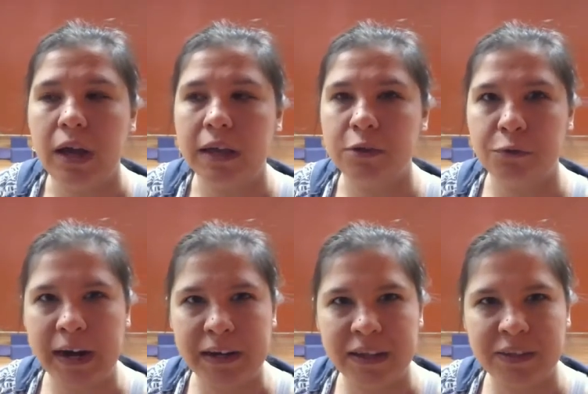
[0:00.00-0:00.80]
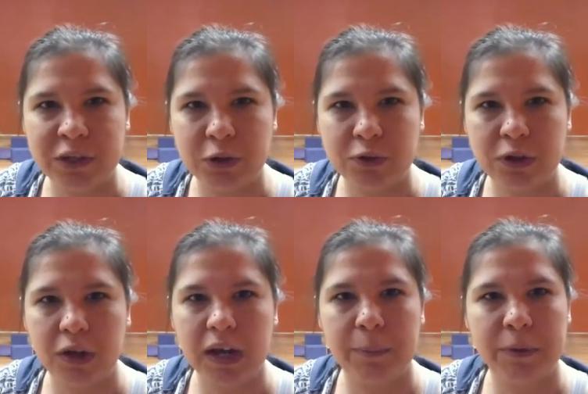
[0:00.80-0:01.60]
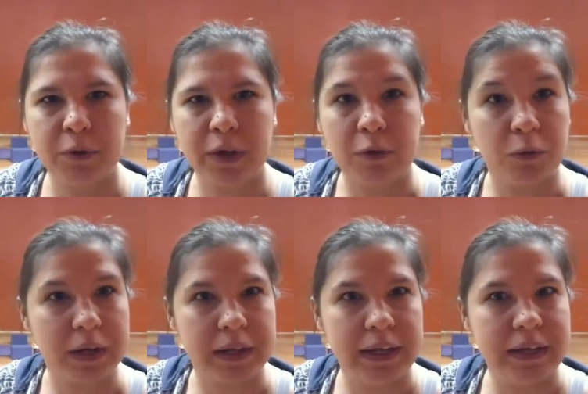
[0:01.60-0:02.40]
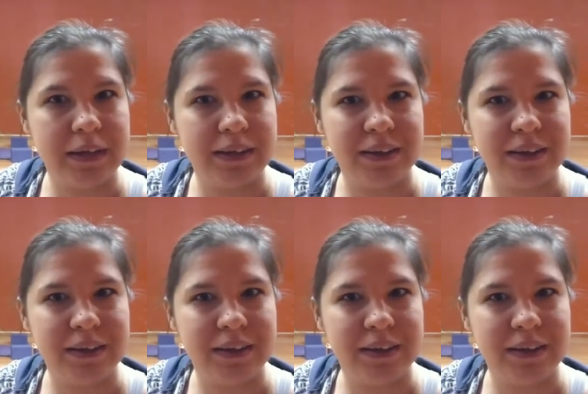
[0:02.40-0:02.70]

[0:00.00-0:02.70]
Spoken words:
And so finally the children look up and they're like, "Really?